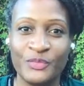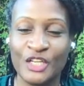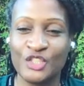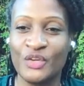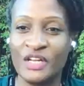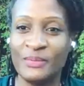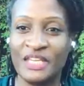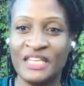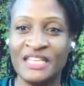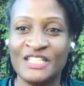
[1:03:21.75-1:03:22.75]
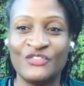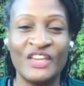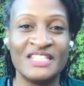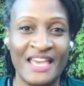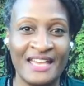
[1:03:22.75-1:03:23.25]
Katrina McGee is
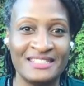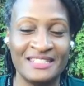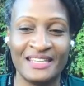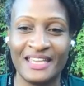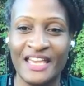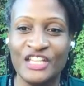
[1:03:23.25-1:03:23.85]
fantastic.